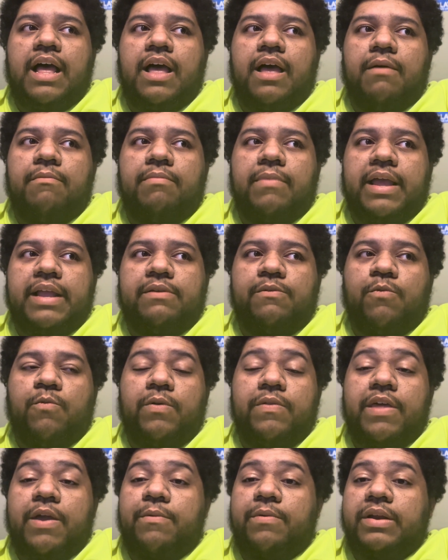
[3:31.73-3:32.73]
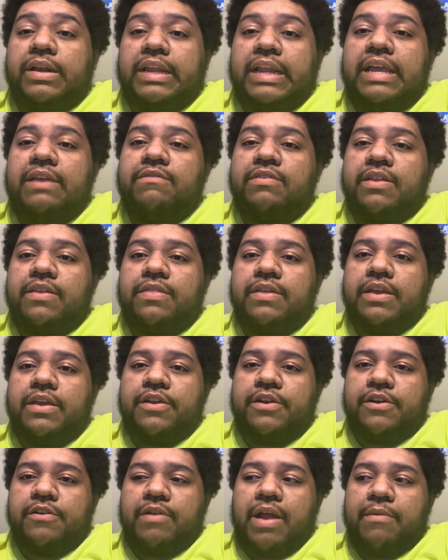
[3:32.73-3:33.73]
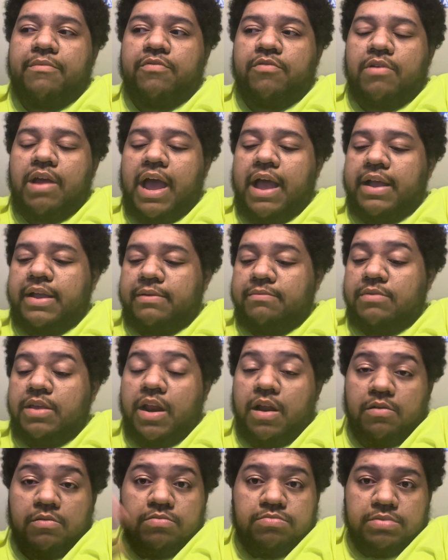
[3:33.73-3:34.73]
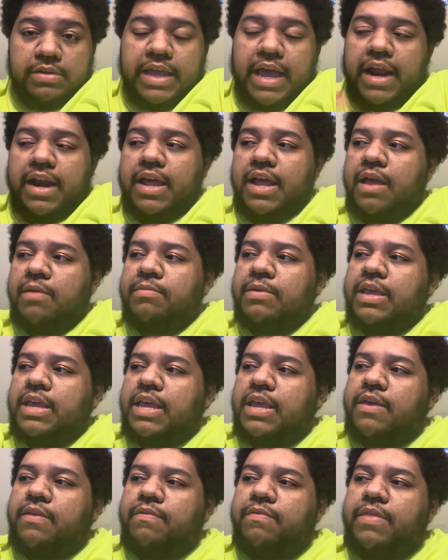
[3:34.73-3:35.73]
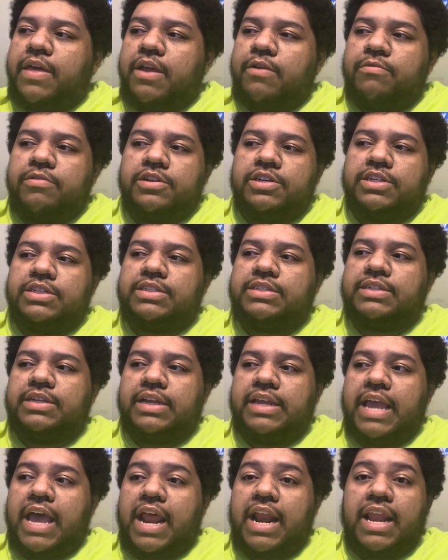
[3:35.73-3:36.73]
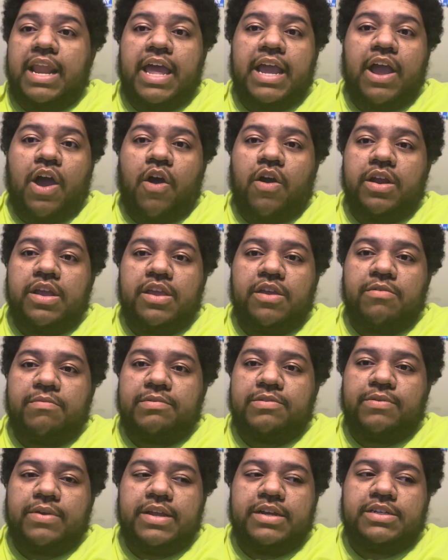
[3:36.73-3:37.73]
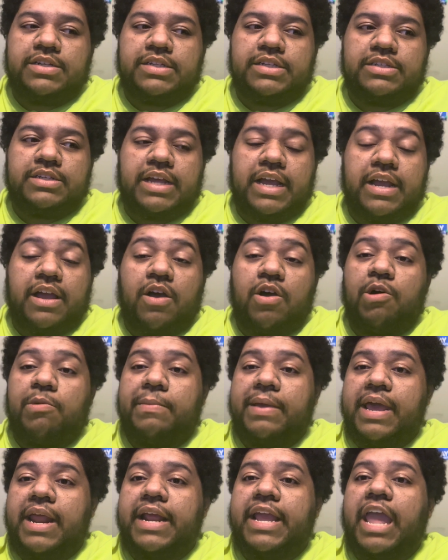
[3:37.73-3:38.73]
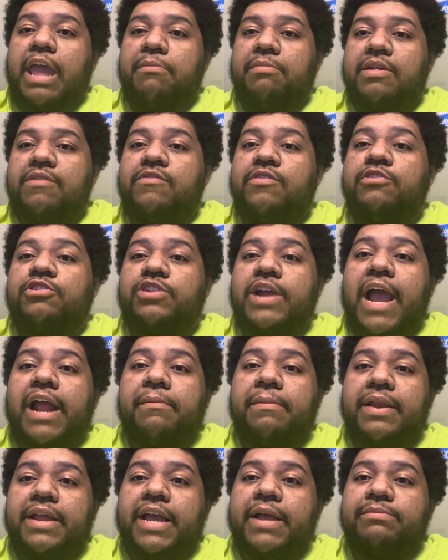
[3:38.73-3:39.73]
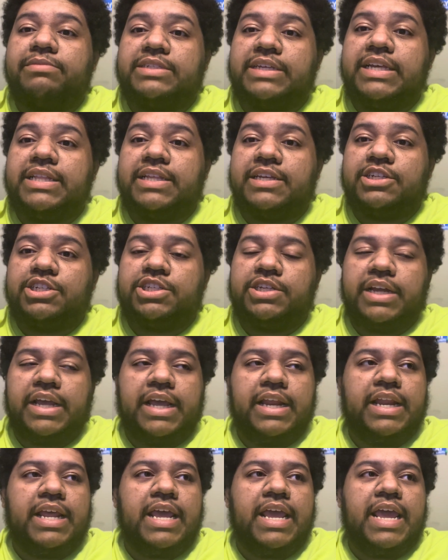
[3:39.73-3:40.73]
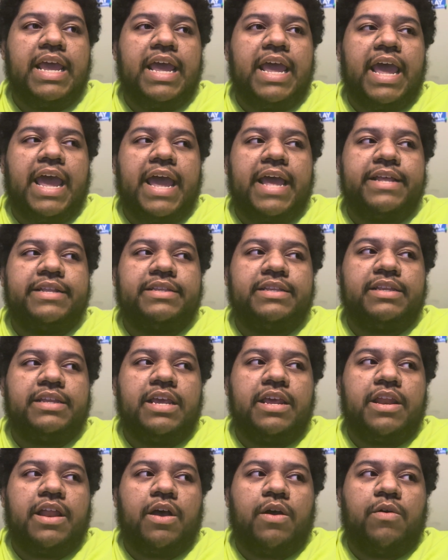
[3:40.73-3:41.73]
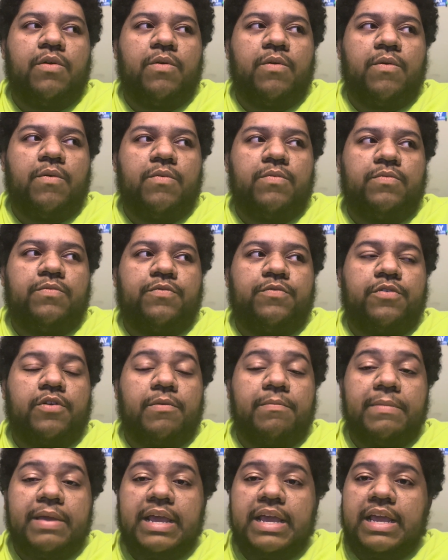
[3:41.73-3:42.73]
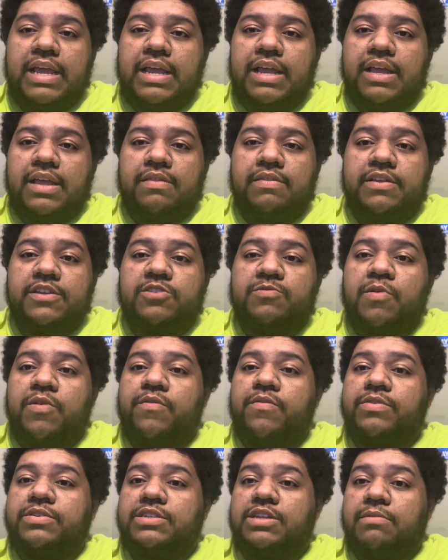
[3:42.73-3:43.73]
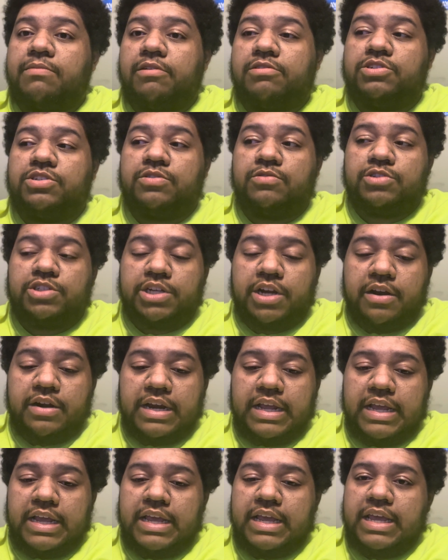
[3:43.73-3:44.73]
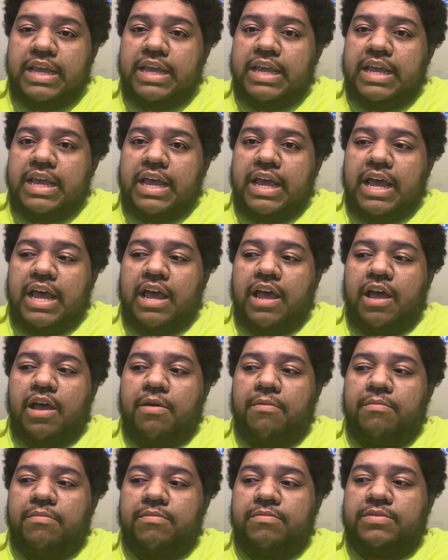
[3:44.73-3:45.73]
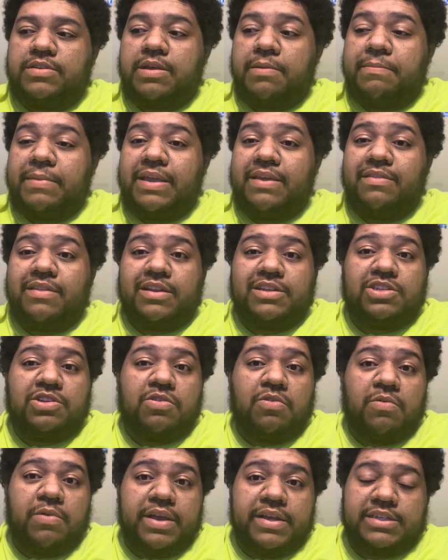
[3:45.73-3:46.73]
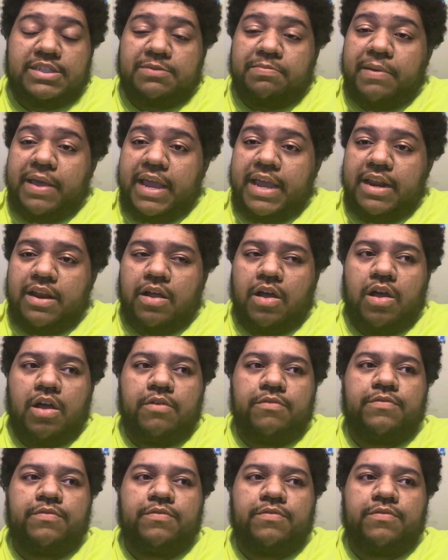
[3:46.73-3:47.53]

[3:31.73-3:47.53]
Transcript: like when they were leaving the theater right before I, got up, they were just kind of like arguing between each other. It's like, oh man, I can't believe you dragged me to come see this shit. And, for me, this movie was an emotional journey. To me, the twist paid off.